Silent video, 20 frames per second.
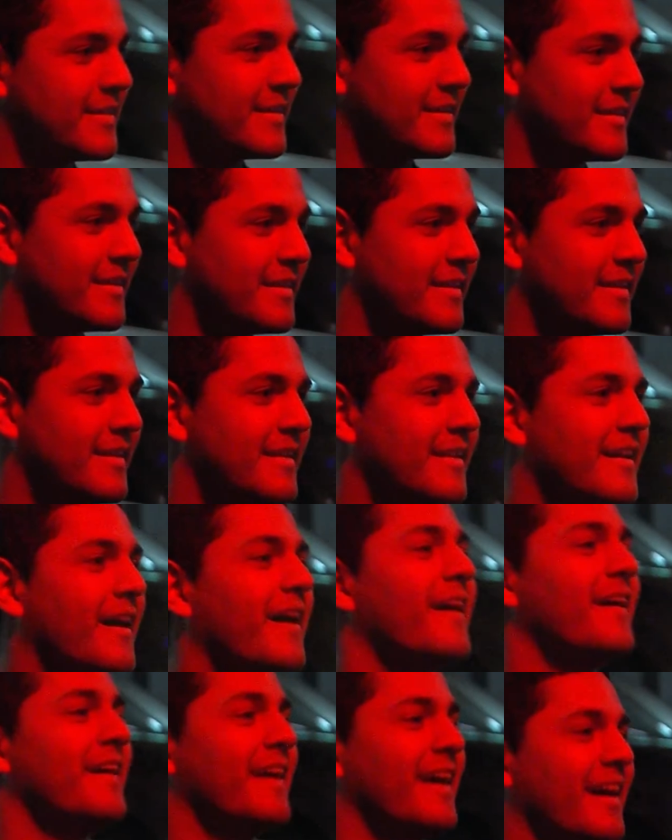Adam's a
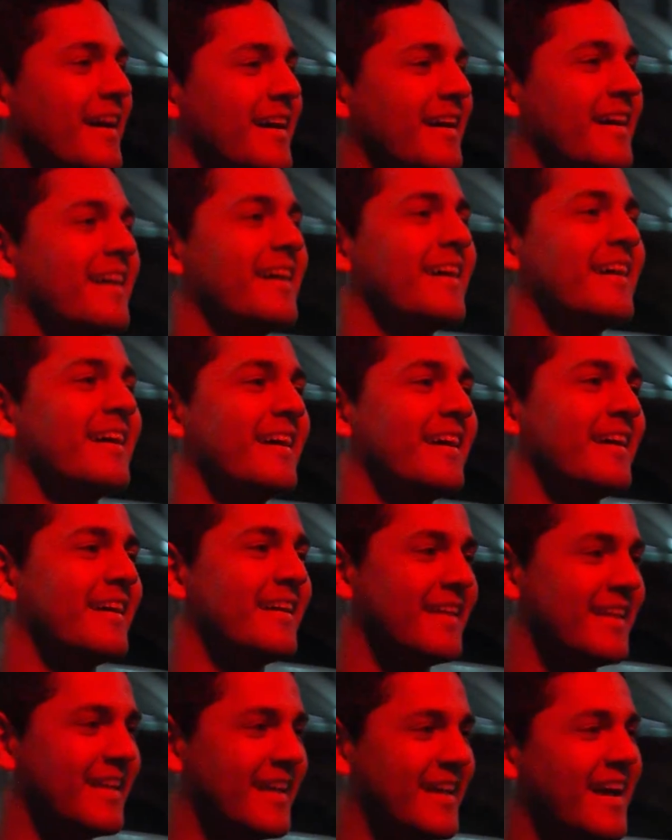key ingredient,
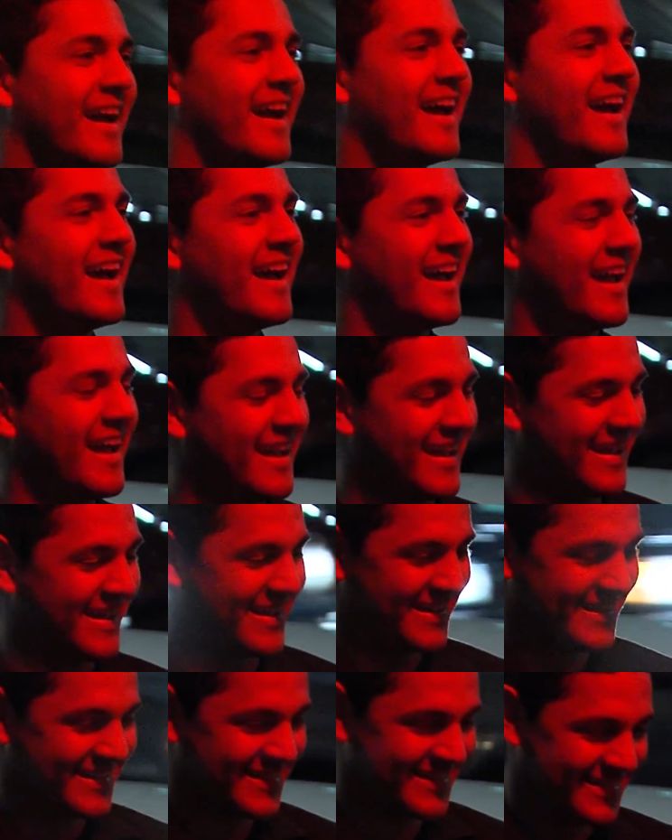definitely, to Karma
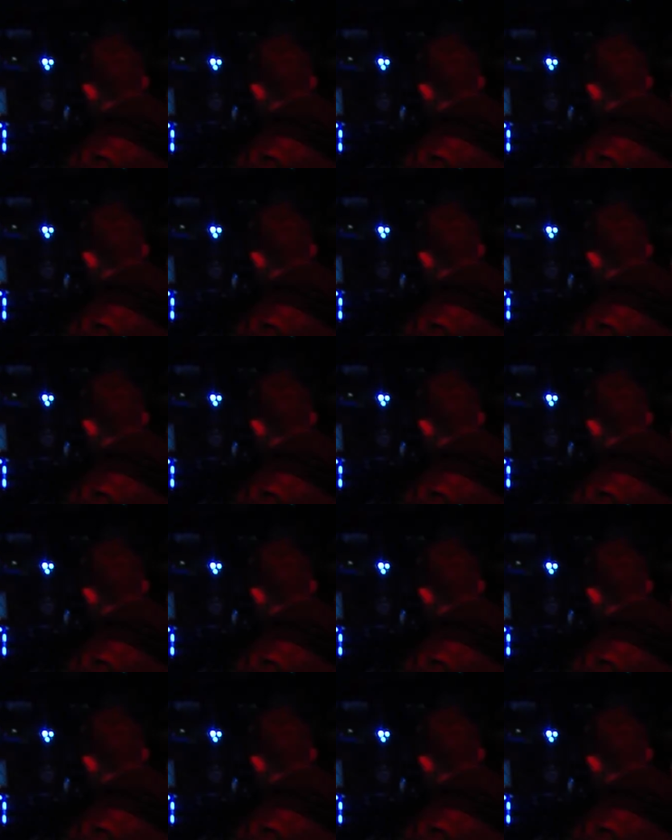because he's got a